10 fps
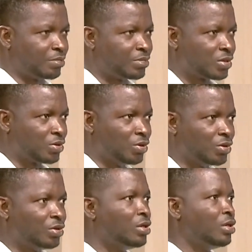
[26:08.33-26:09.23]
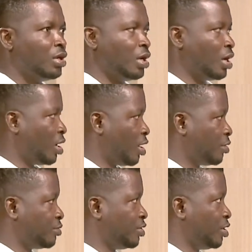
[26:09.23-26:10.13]
So
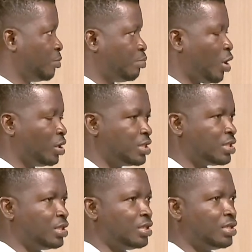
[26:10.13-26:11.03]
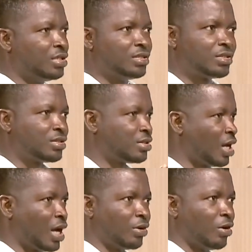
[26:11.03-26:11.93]
the policies
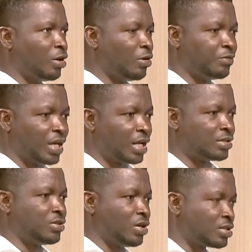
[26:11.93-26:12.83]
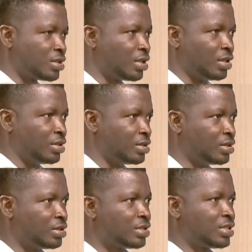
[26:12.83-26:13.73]
and all of that, just in
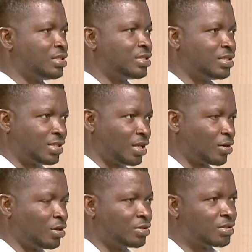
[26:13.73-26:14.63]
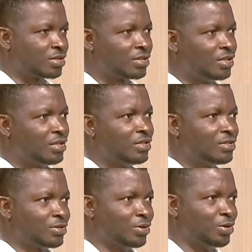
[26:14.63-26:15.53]
60 seconds.
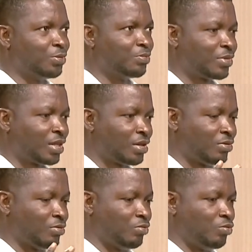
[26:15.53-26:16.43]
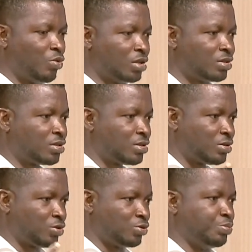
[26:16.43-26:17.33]
So what
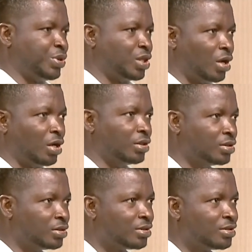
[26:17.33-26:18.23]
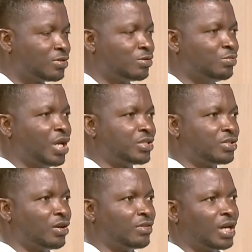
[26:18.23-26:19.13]
should be done to make
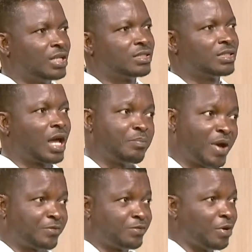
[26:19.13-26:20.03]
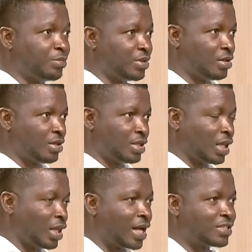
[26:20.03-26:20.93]
sure that, apart from the
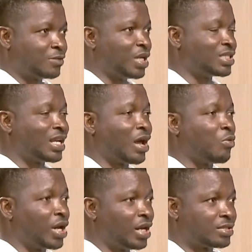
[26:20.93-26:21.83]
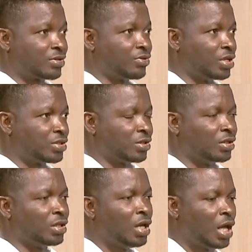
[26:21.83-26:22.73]
enlightenment and awareness creation,
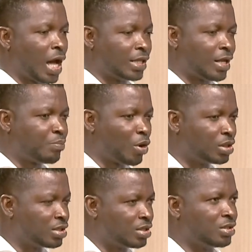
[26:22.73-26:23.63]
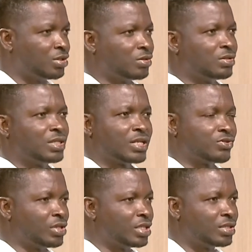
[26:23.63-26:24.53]
are there policy issues that is
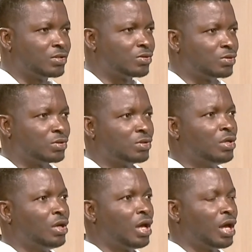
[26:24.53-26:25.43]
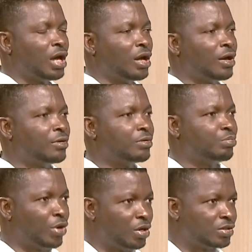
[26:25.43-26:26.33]
relating to
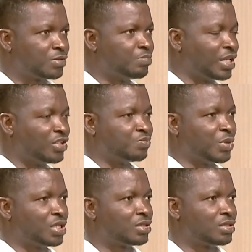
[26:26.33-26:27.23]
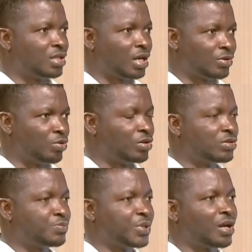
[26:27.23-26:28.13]
burns management that you want to
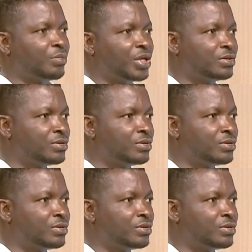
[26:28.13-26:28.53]
speak about?